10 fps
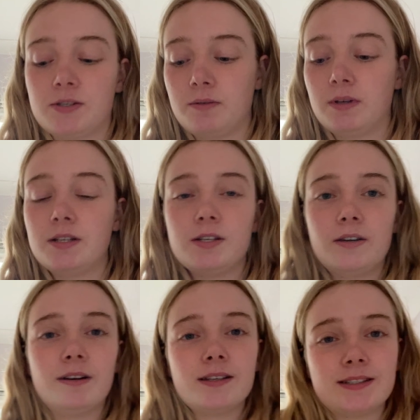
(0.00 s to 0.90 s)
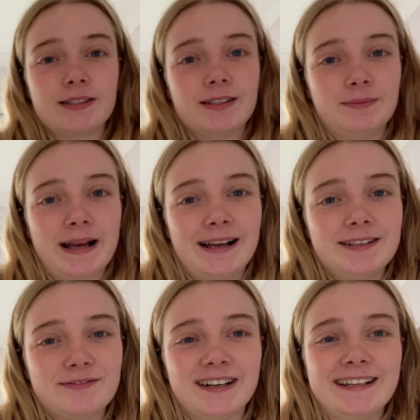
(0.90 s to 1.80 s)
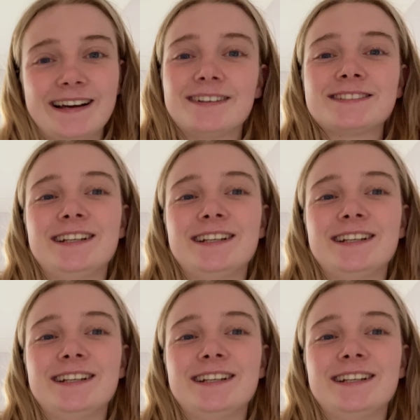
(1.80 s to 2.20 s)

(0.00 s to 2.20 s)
So I'm going to do, on my hand, I've written it down because